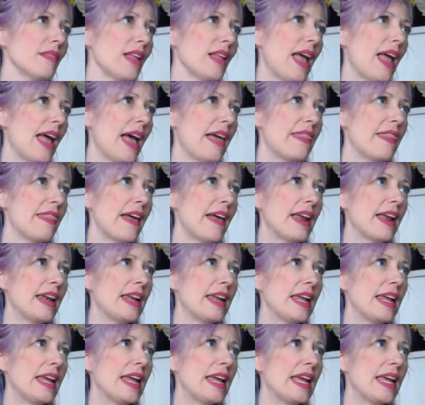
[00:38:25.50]
And then
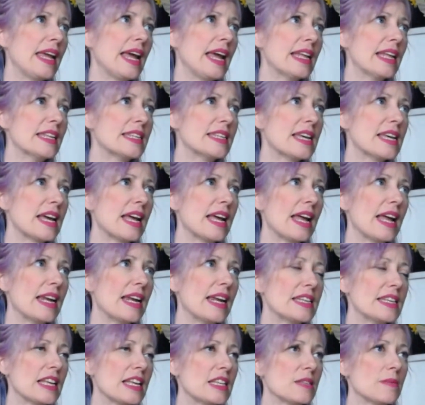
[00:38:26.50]
he gets it and he
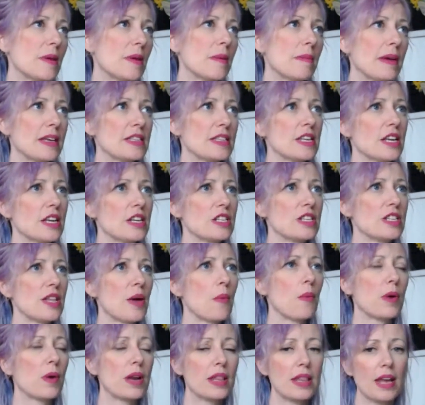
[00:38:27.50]
sends me a message that
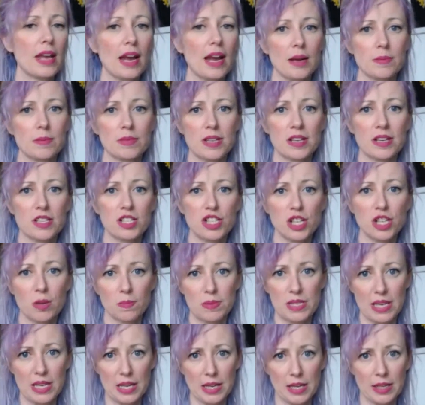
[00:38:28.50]
one of the items has
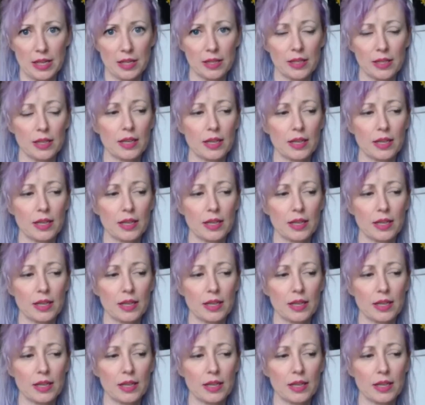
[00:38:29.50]
chips in it.